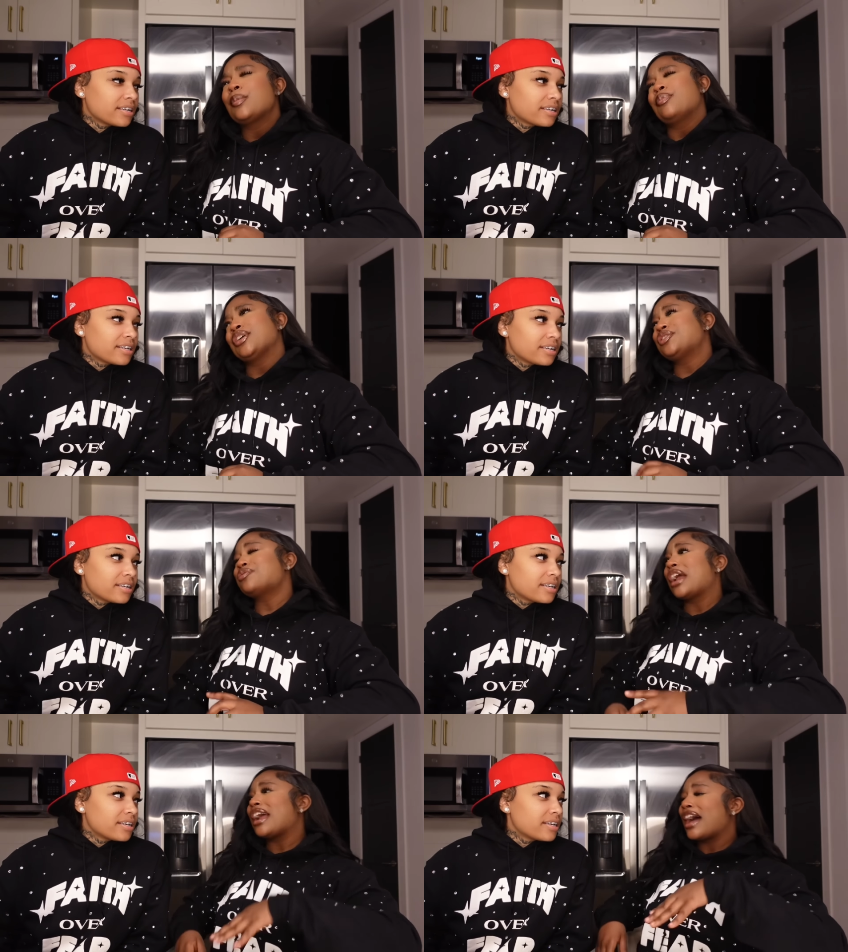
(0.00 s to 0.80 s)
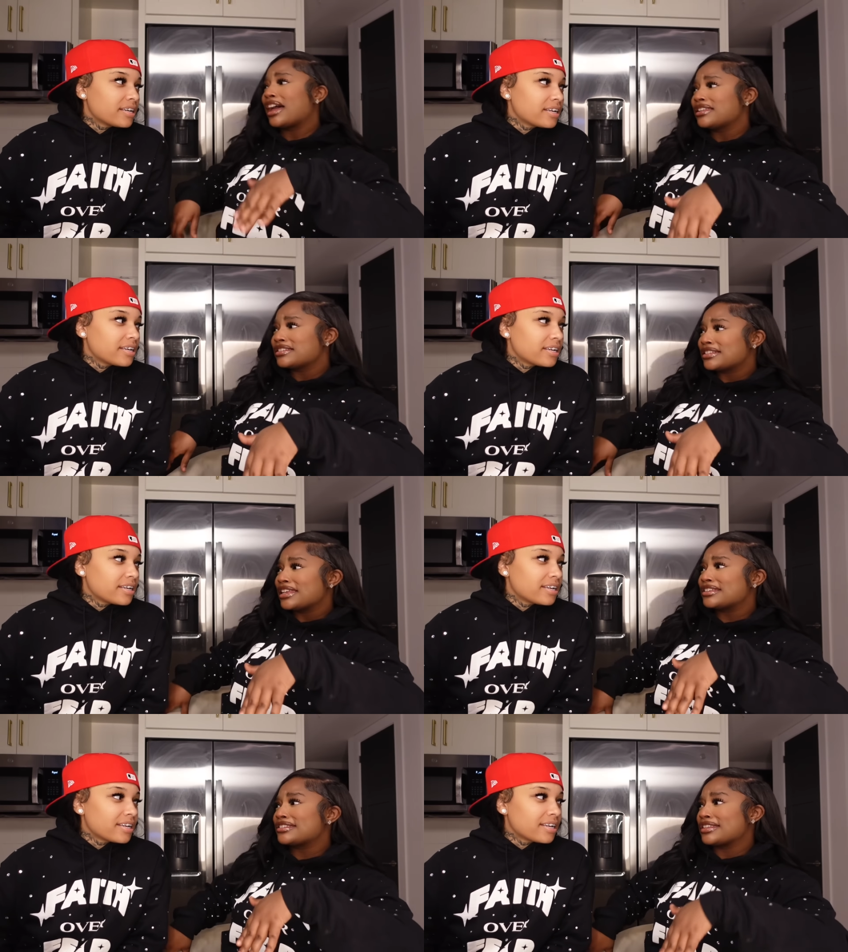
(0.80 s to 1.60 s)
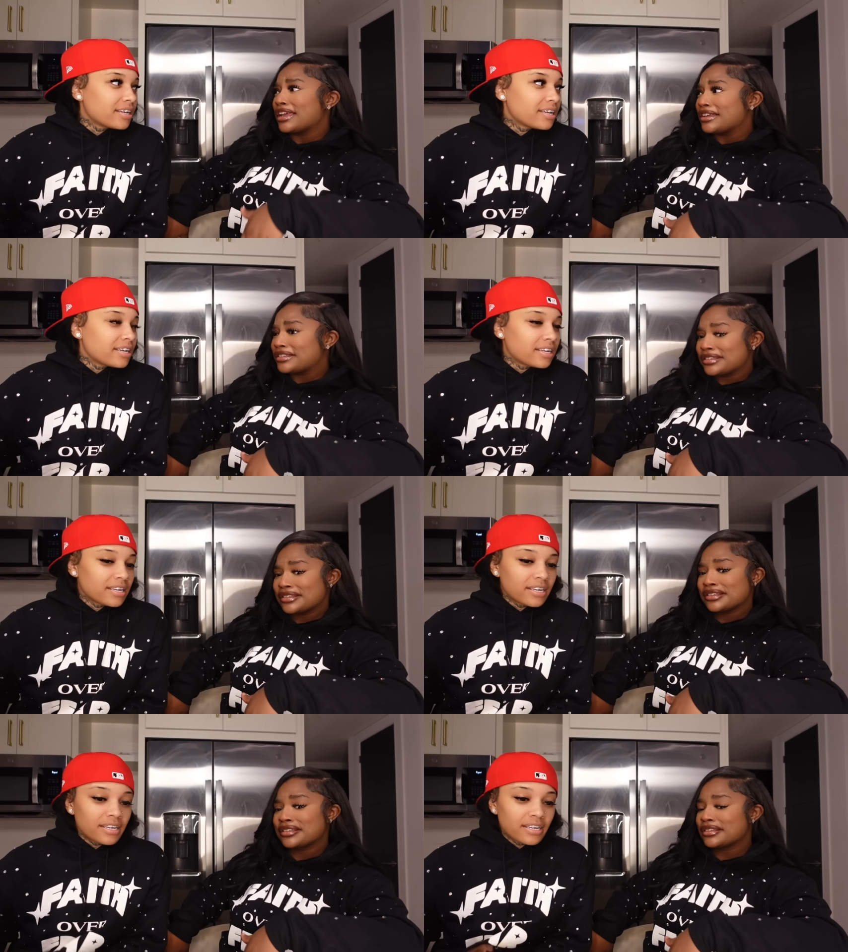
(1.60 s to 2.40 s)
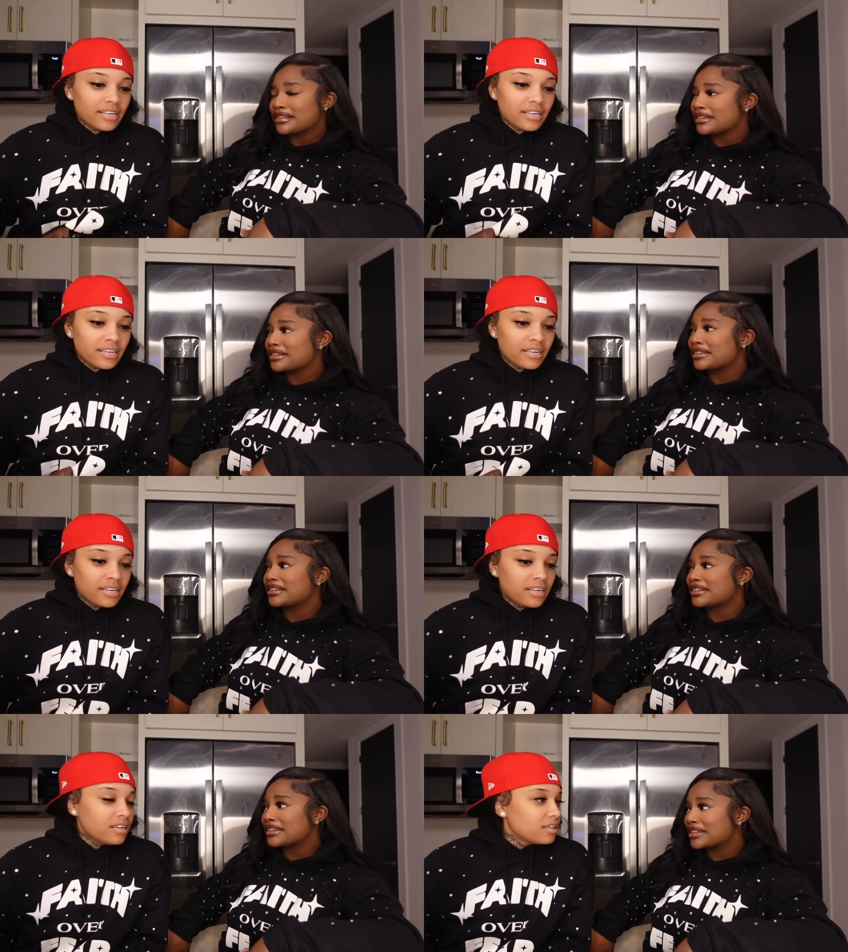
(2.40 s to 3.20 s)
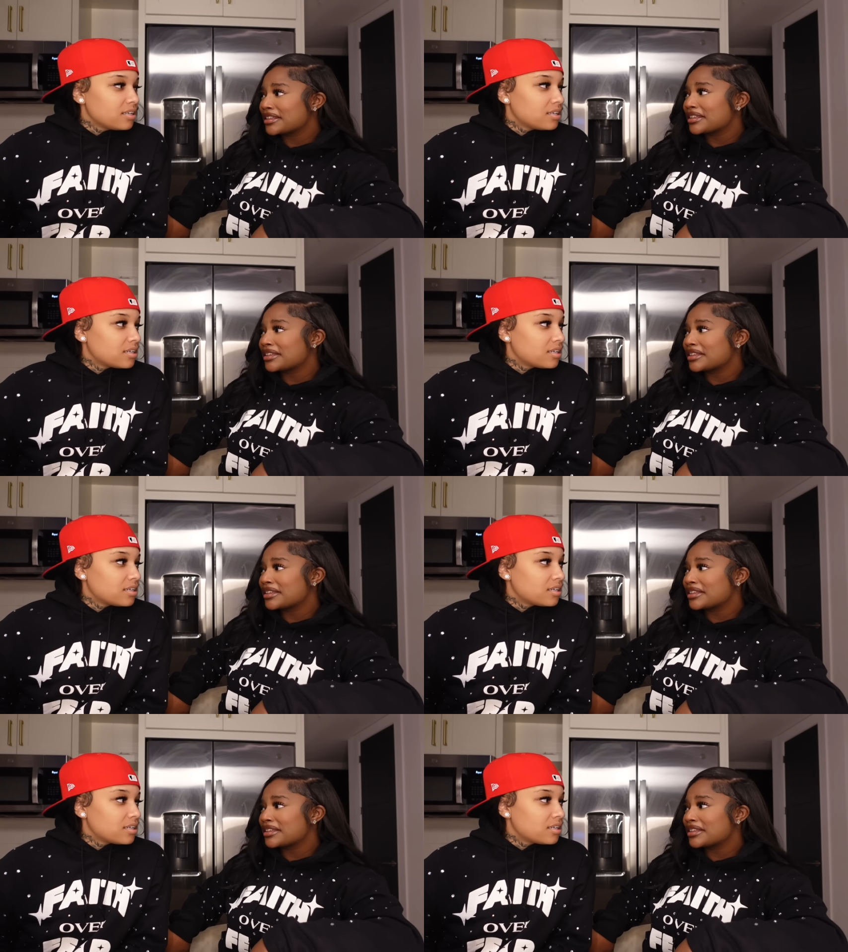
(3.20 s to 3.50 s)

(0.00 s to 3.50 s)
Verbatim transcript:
Speaker 1: But you rate Hide and Seek 6? Yeah.